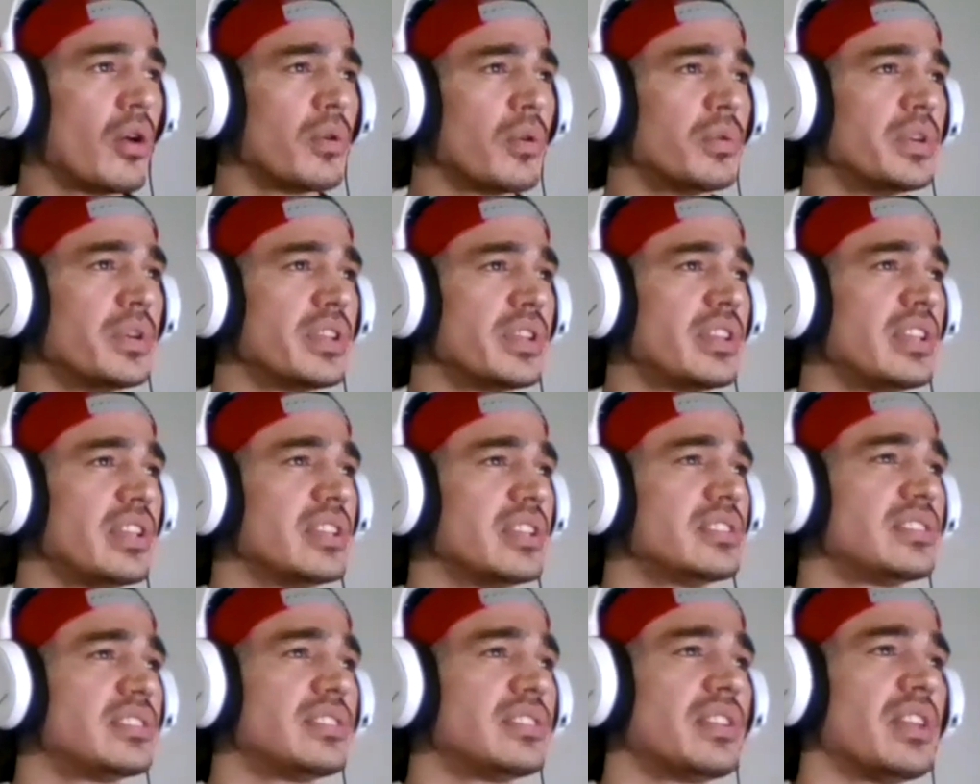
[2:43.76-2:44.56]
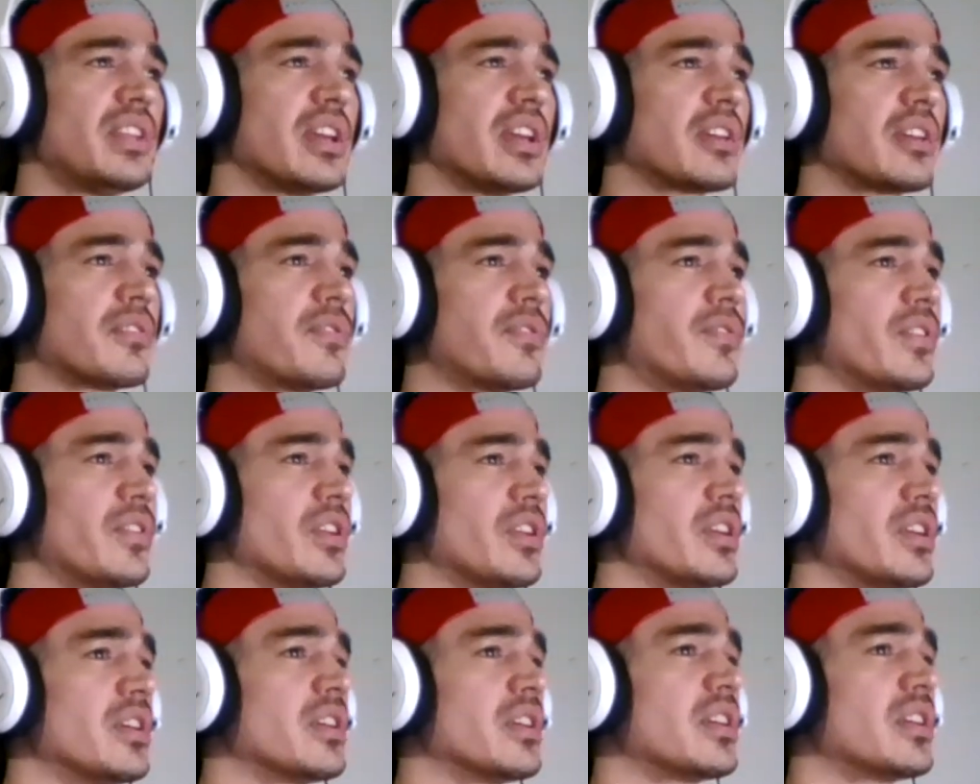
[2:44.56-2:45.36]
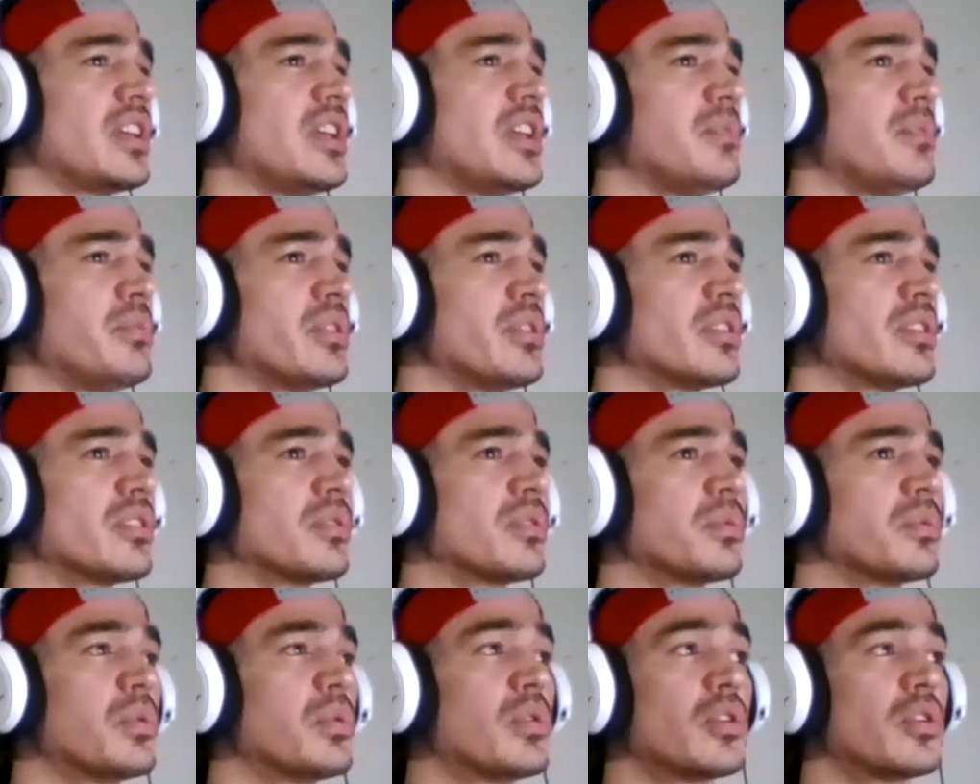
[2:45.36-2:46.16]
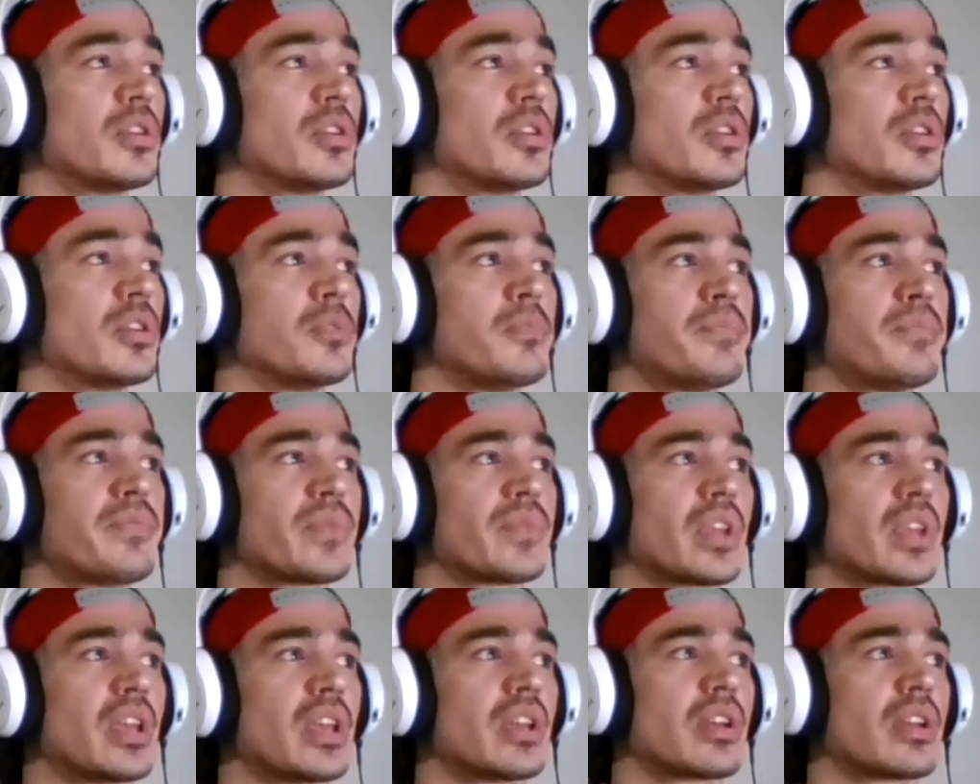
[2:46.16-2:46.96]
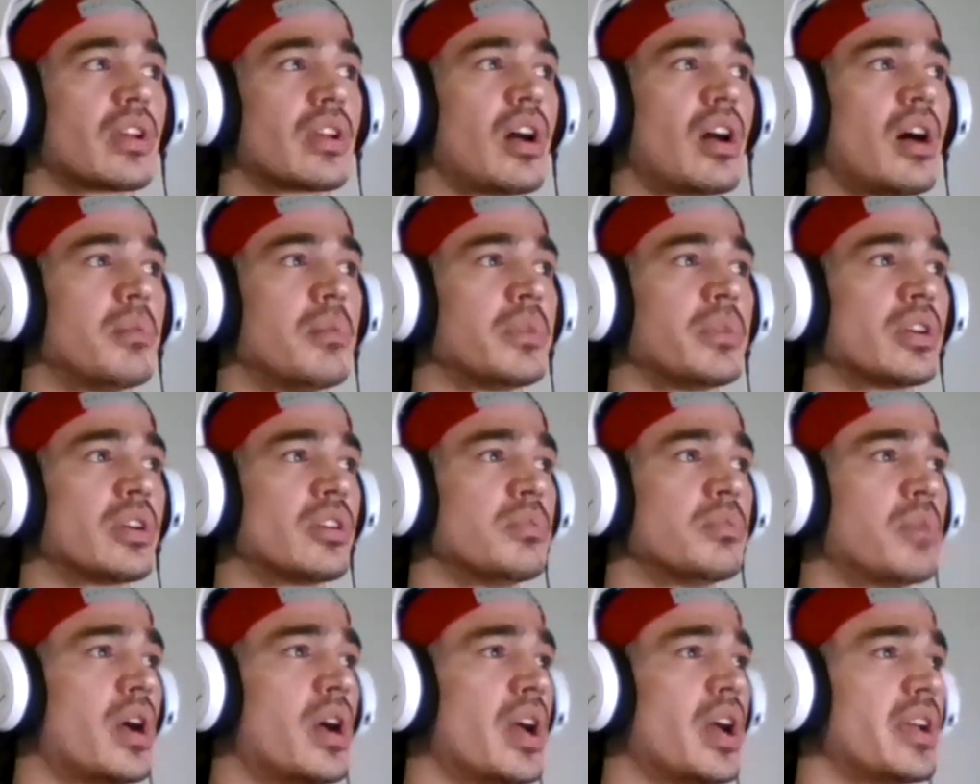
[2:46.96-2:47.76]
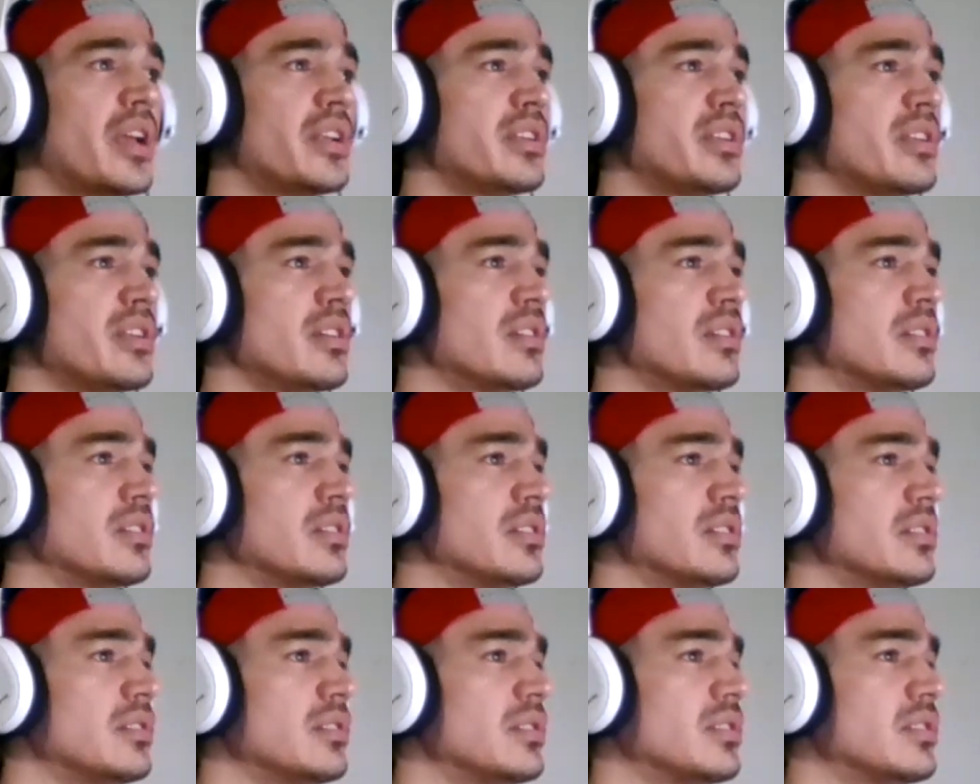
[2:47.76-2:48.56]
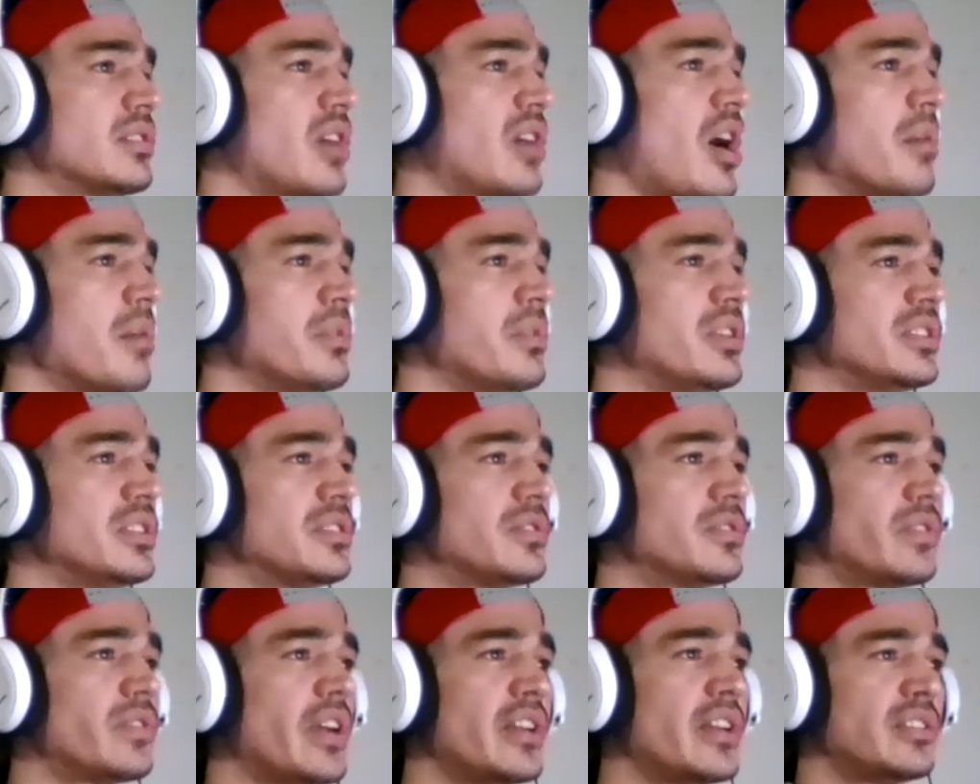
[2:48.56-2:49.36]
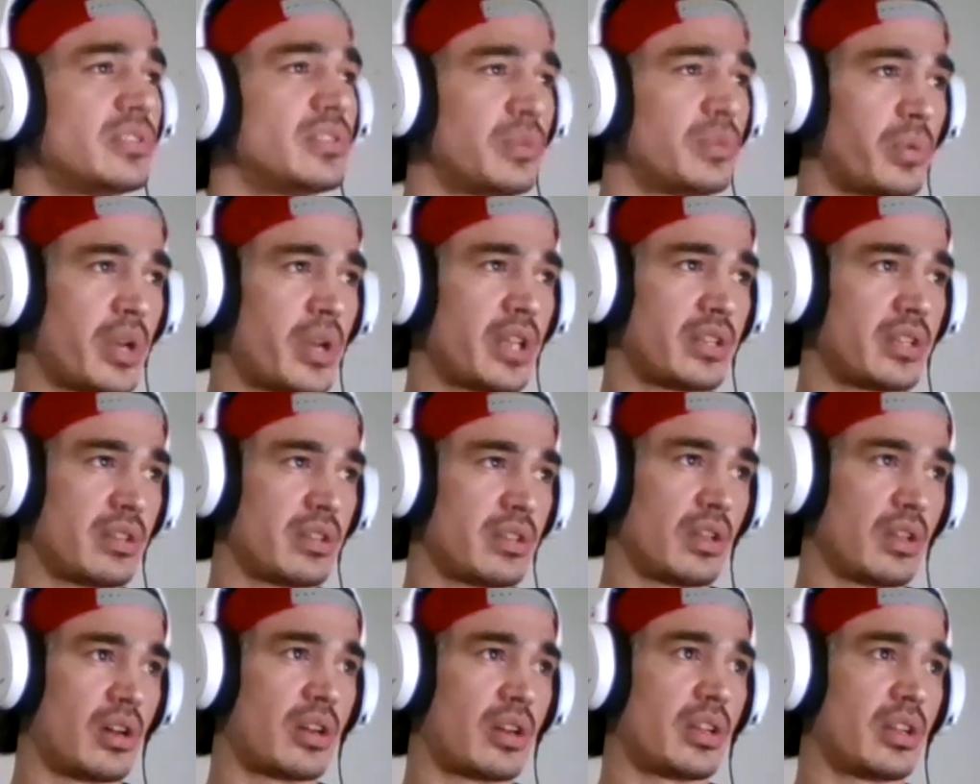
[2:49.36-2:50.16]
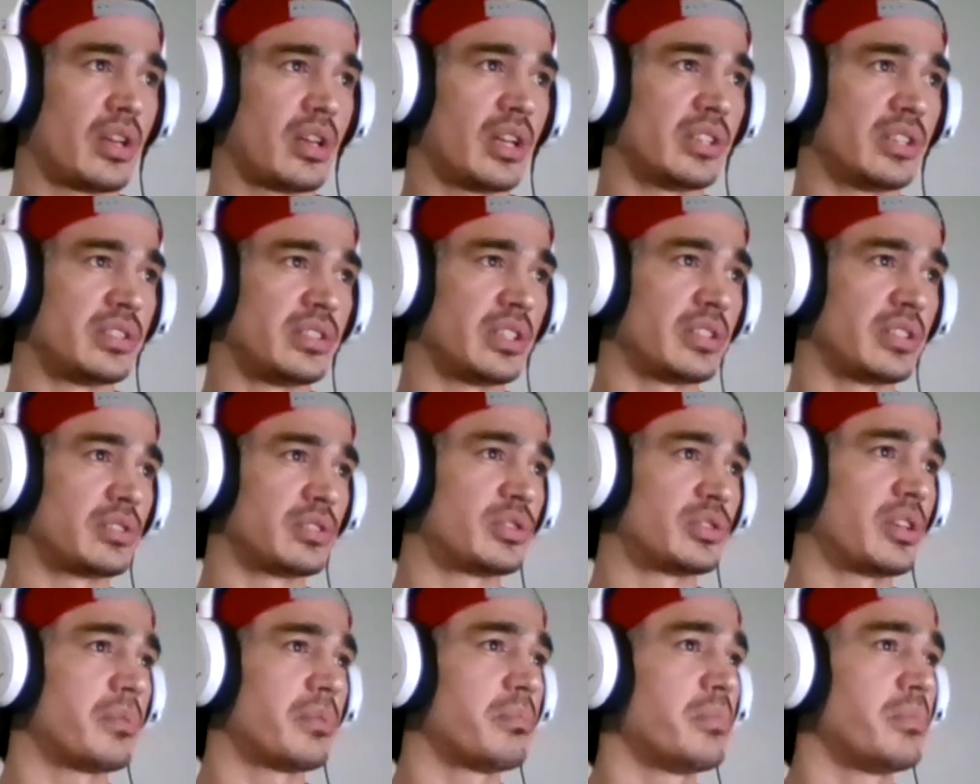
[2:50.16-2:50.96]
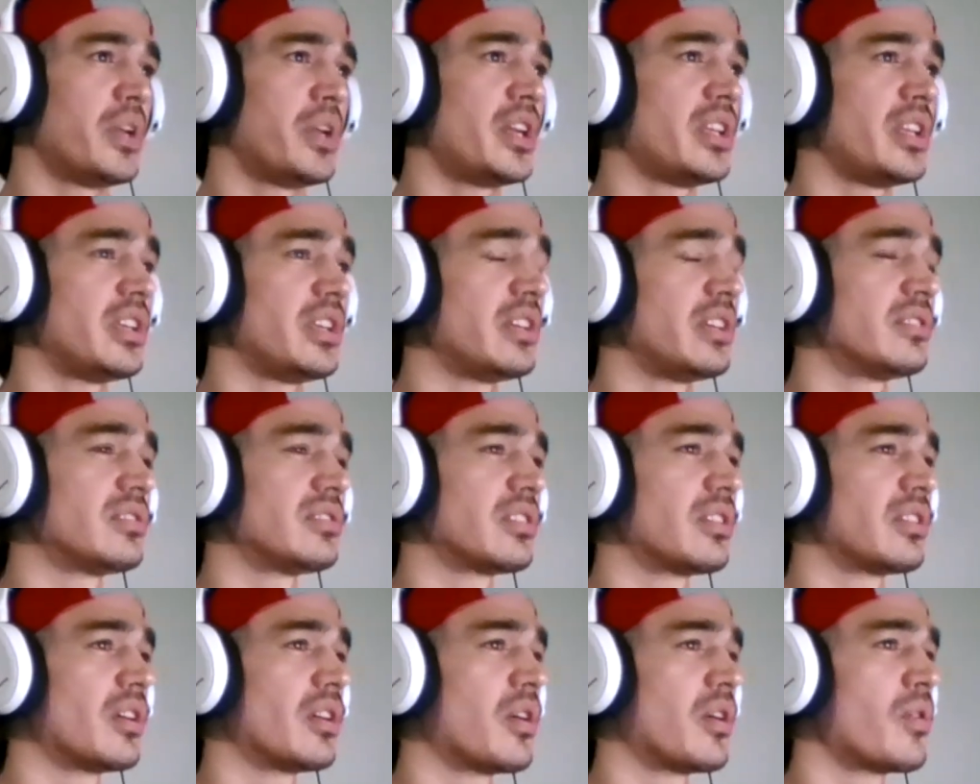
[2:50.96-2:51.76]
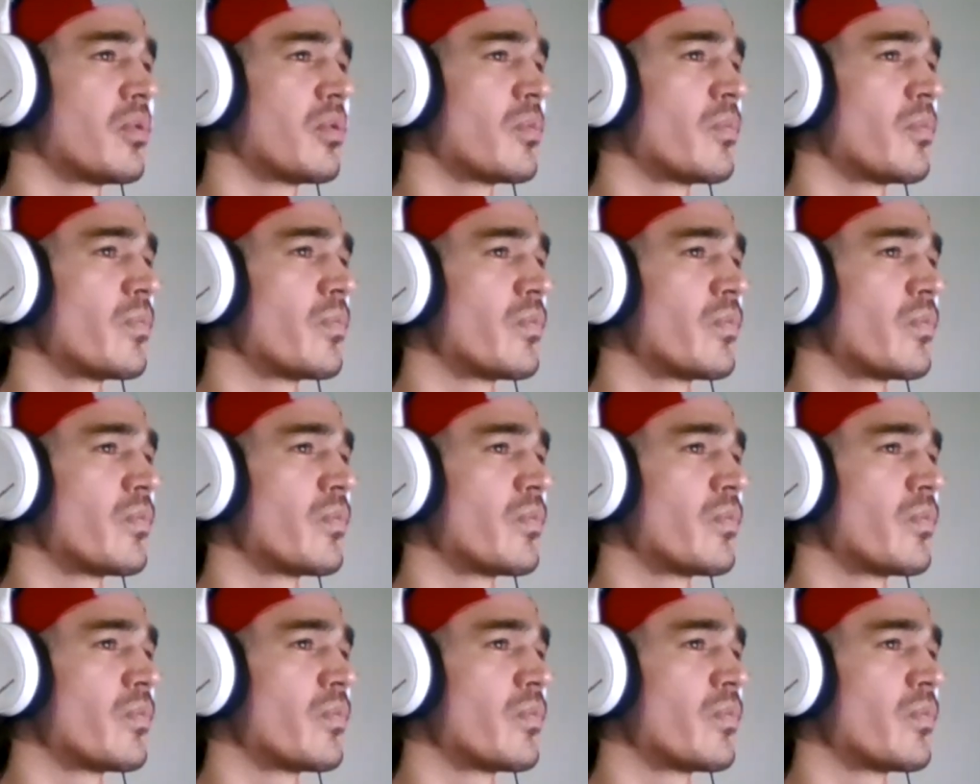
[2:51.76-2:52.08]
With its thick fur keeping her warm and calming her mind, Tom and his friends went on a hunting trip many years ago,